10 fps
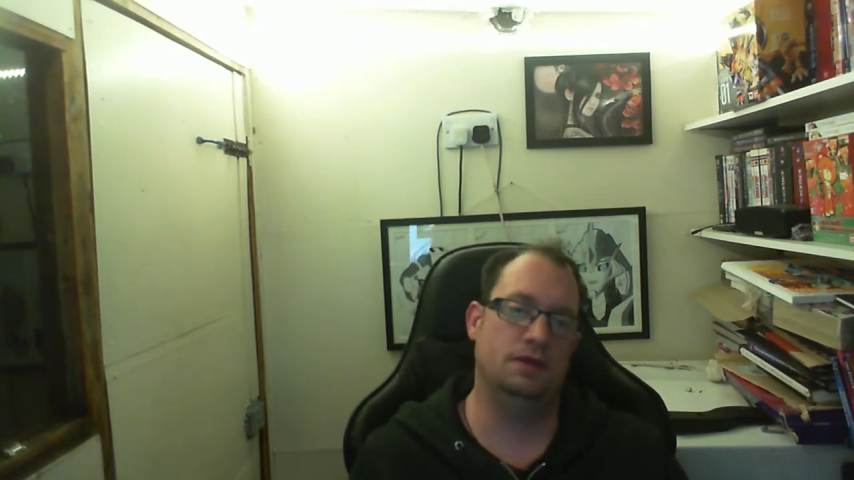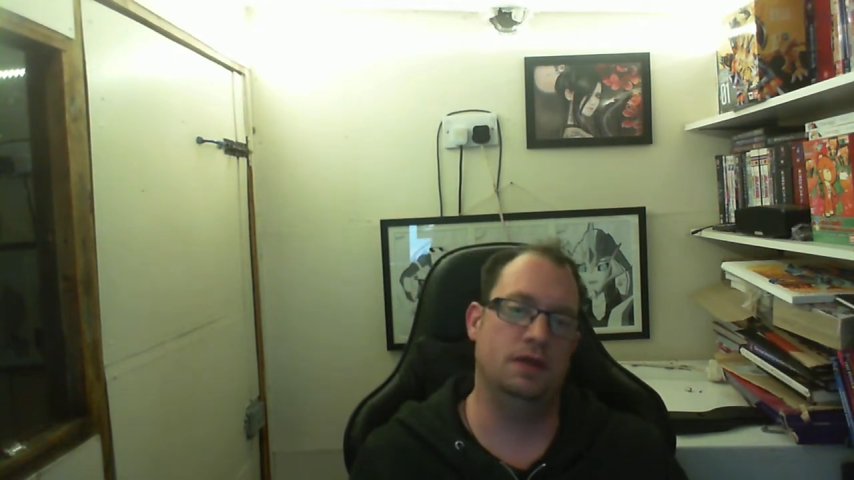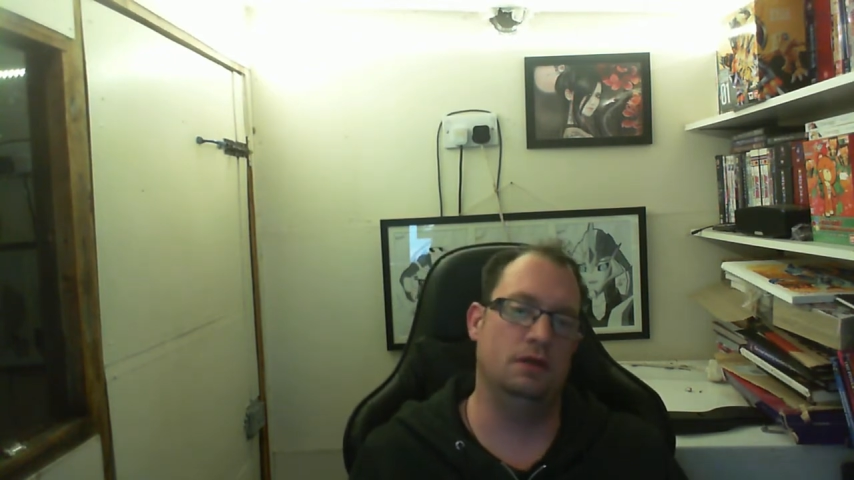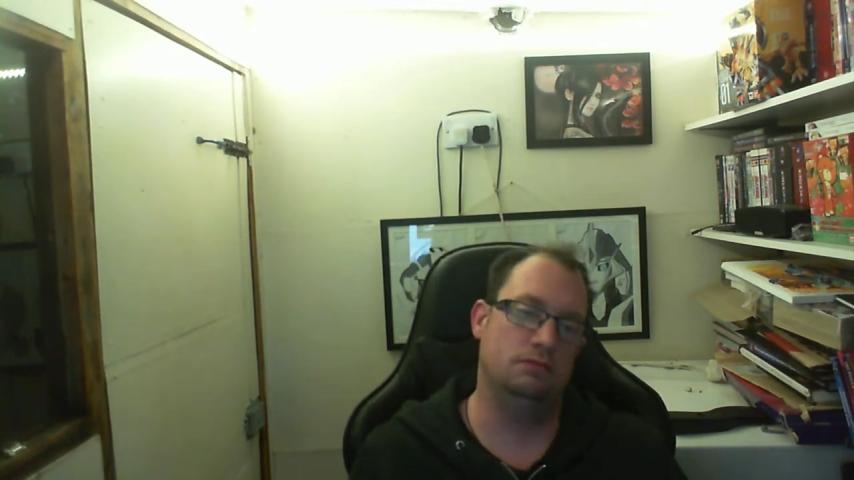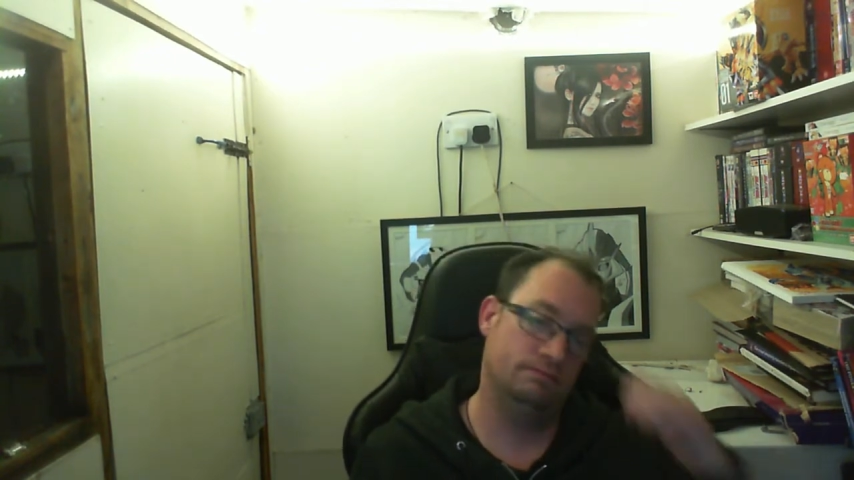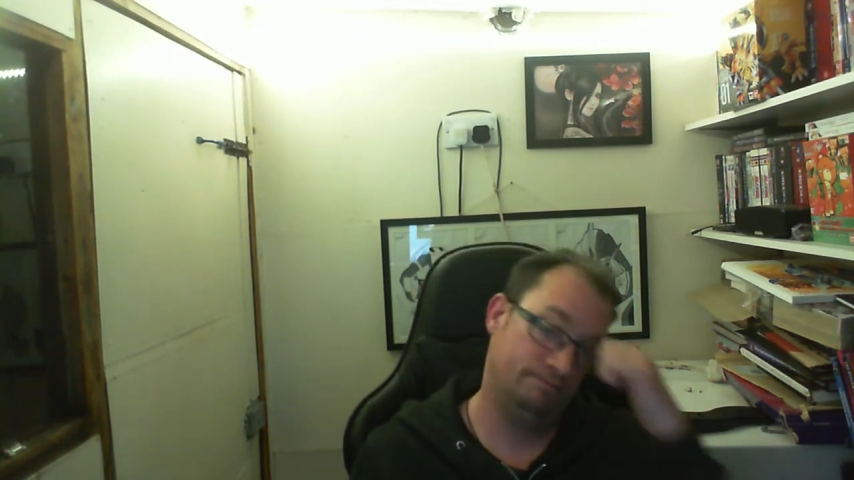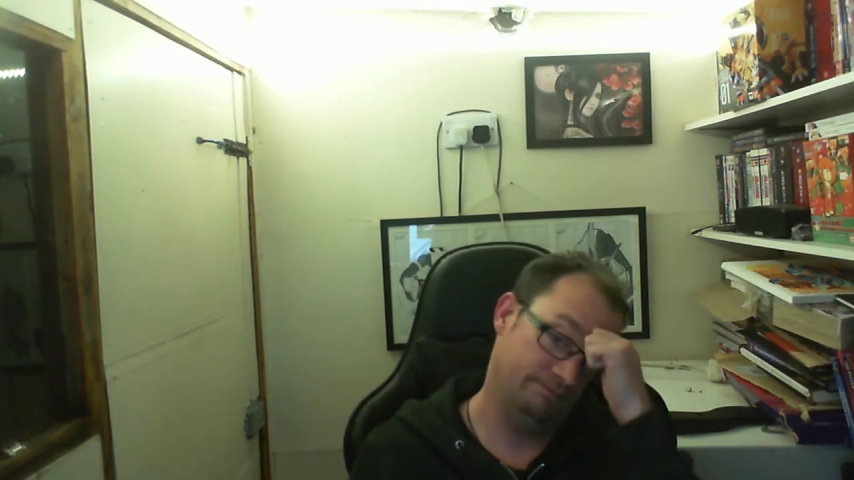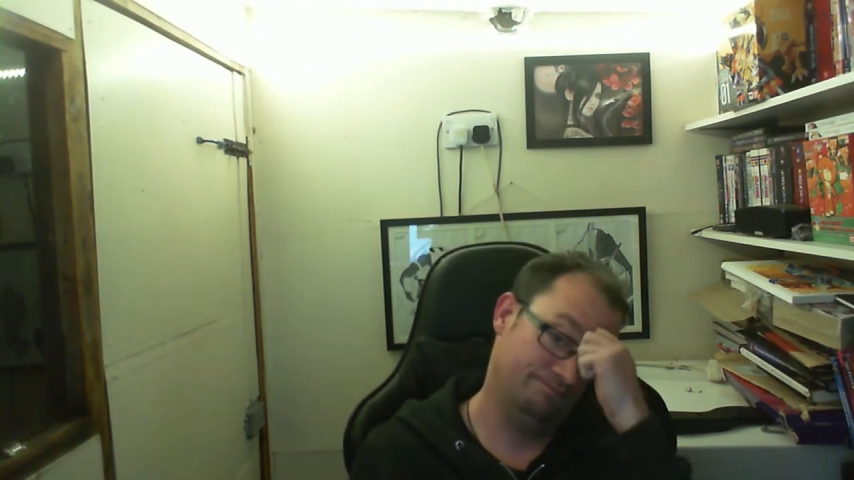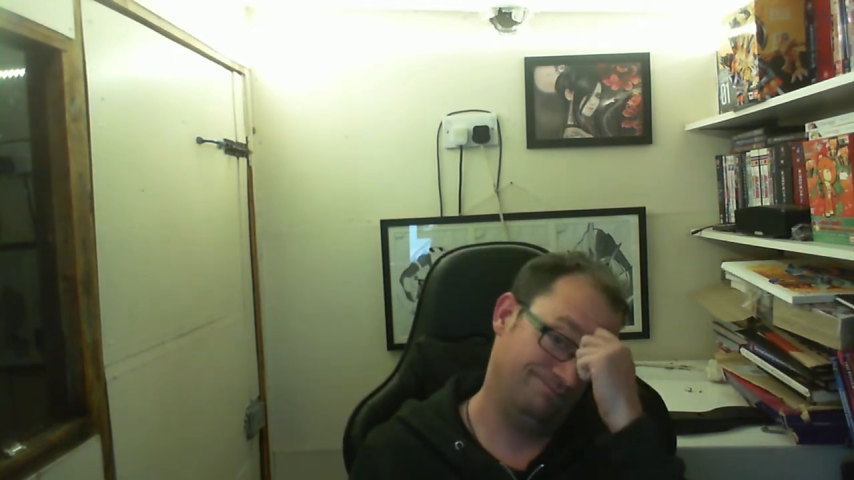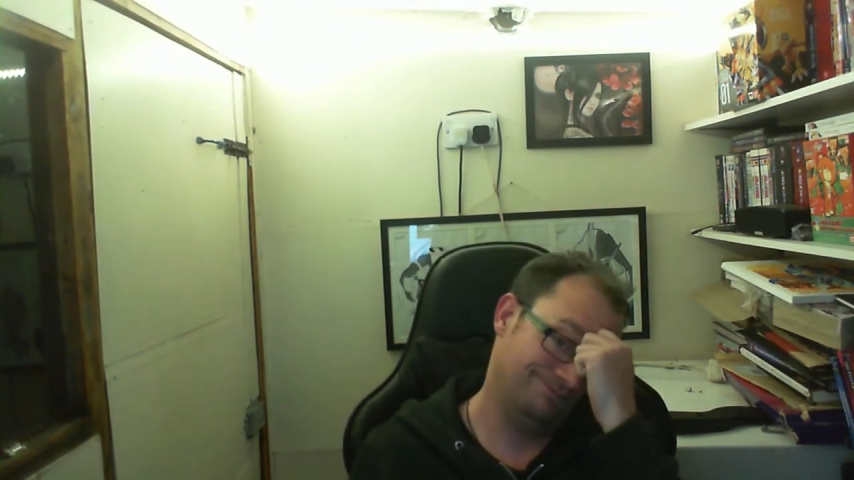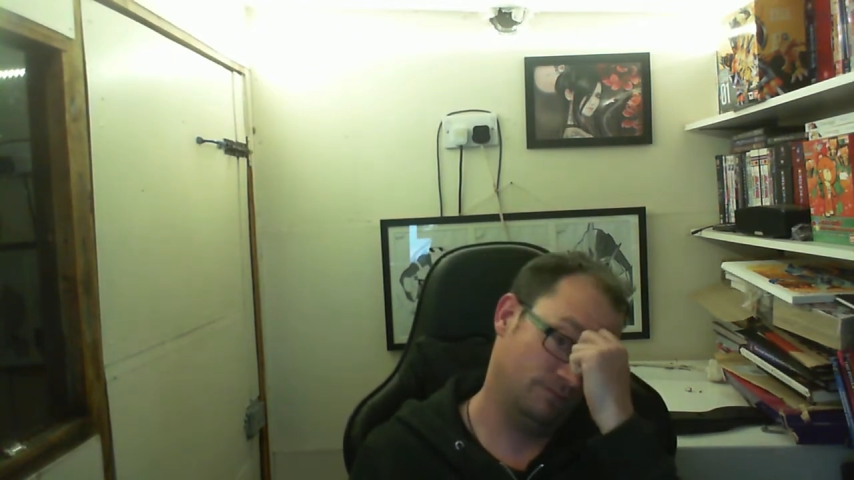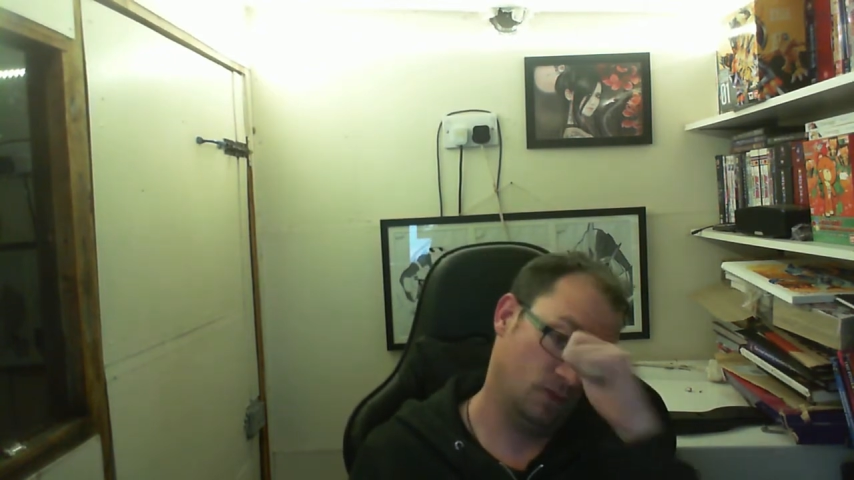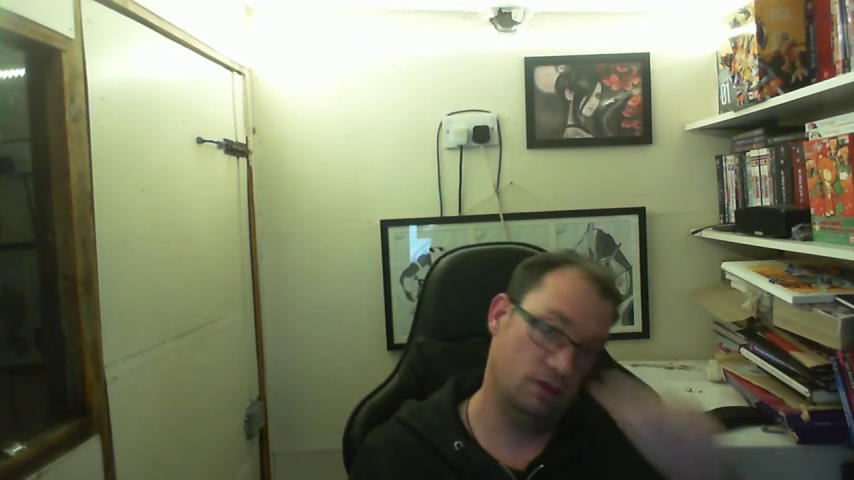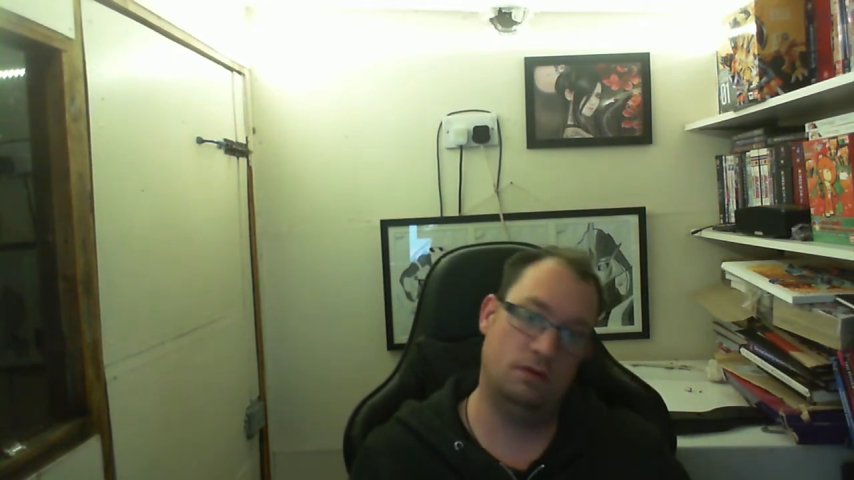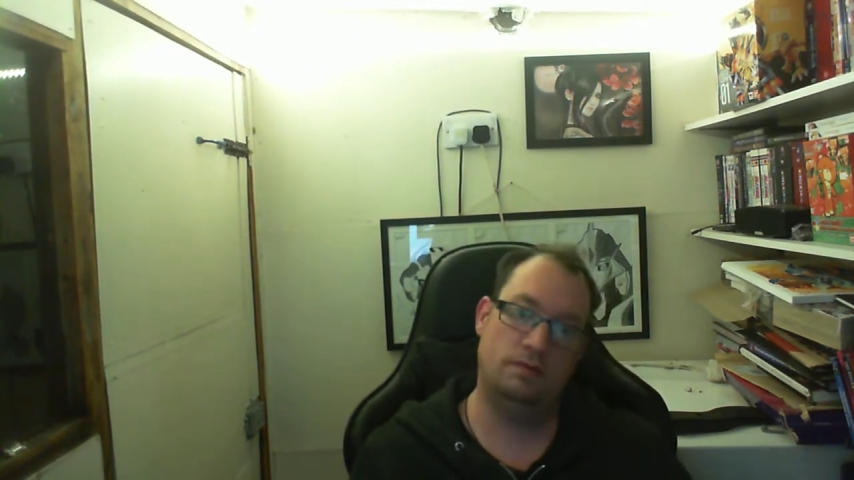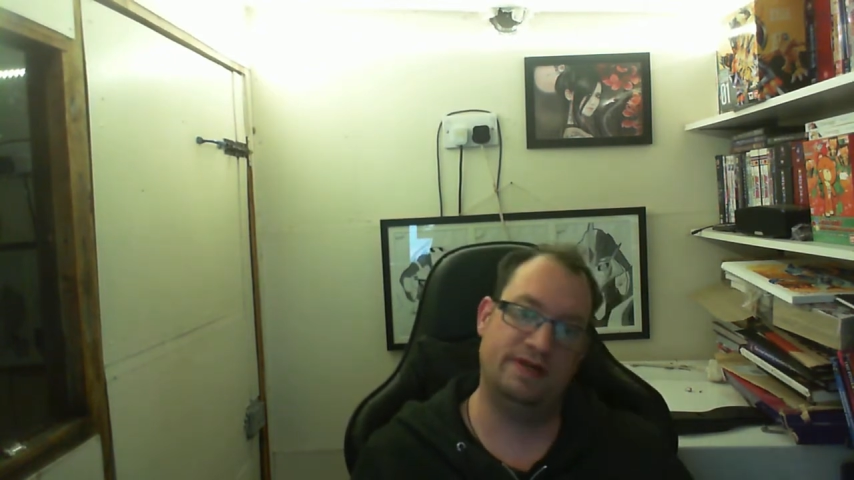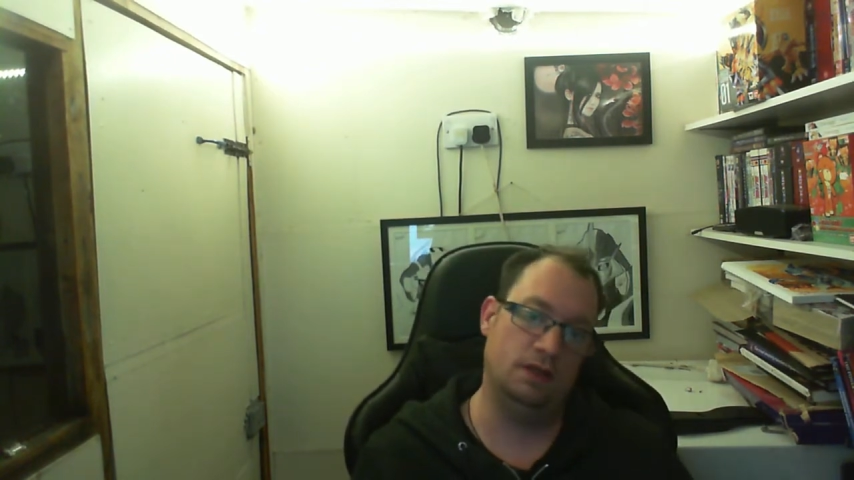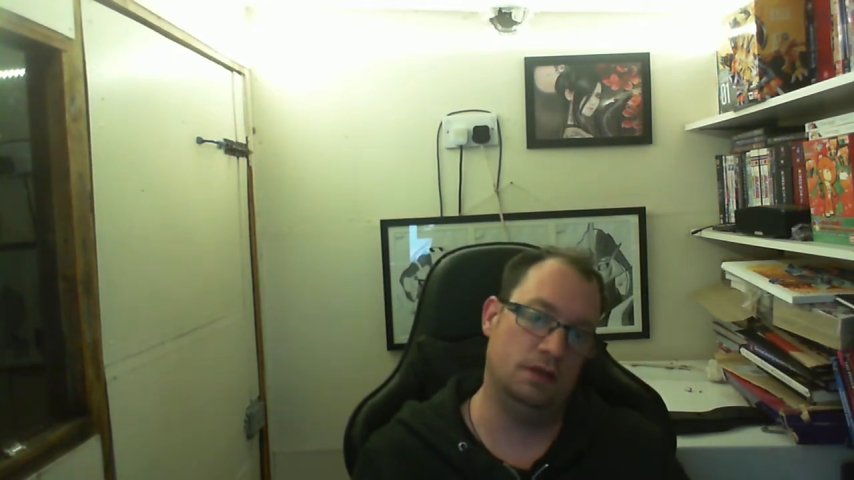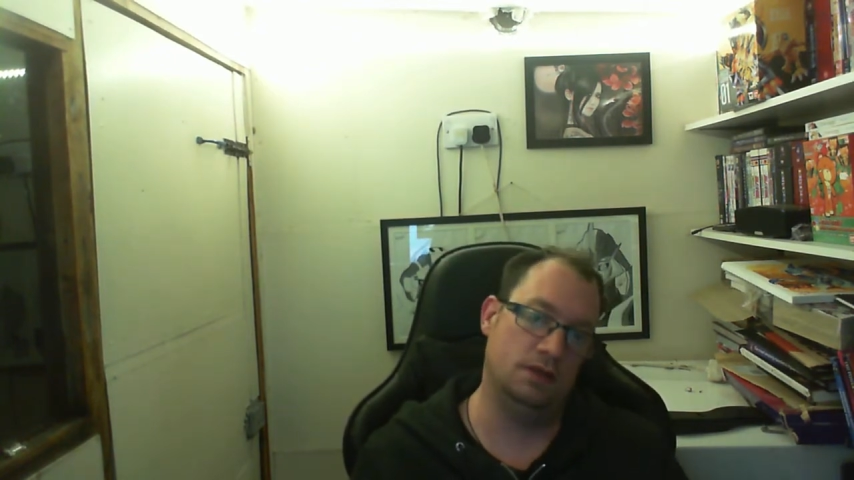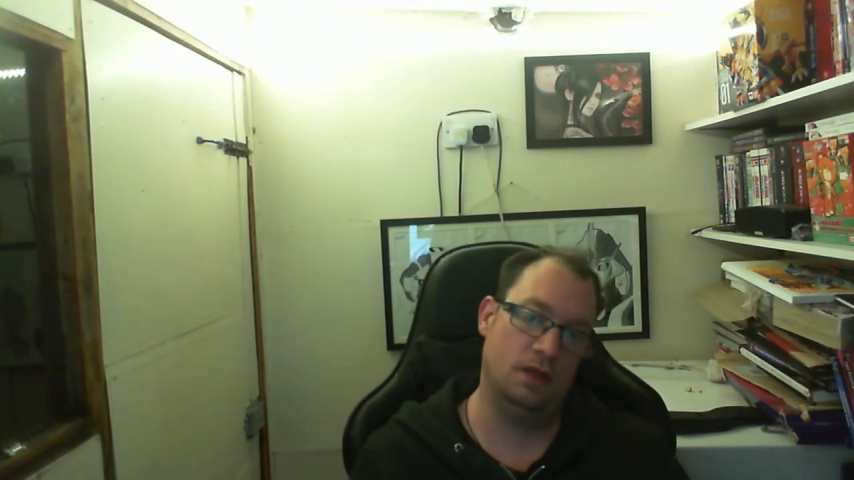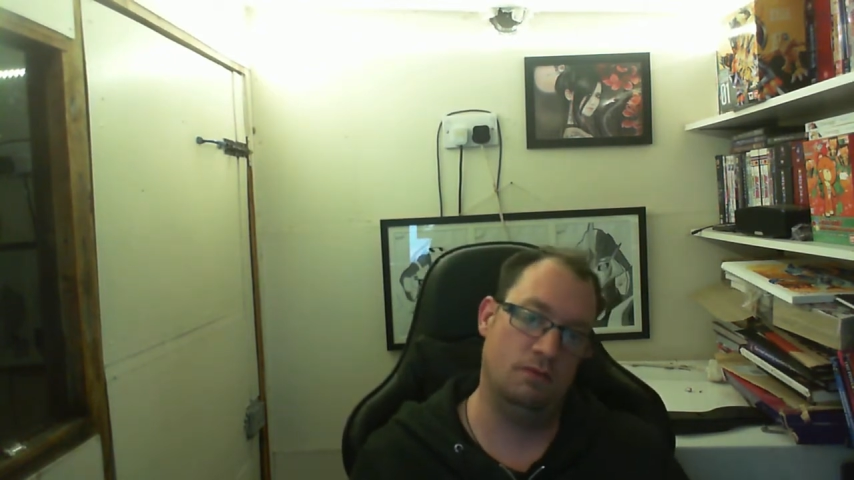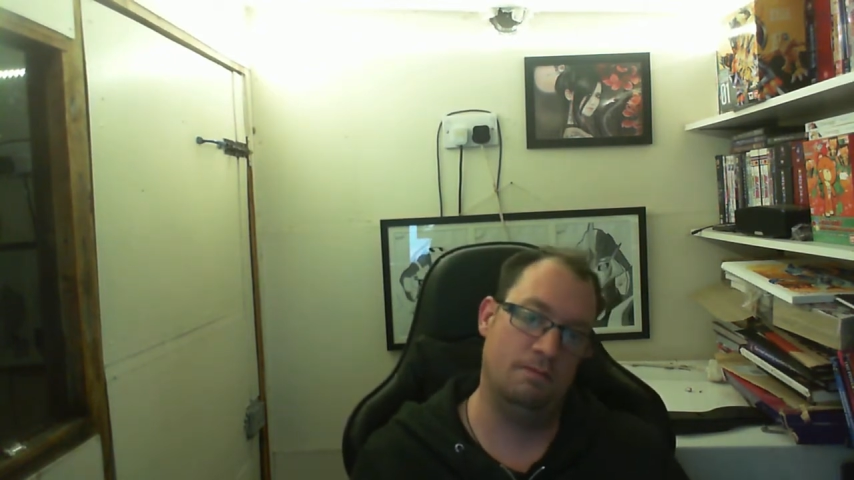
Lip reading: do? What we gonna do?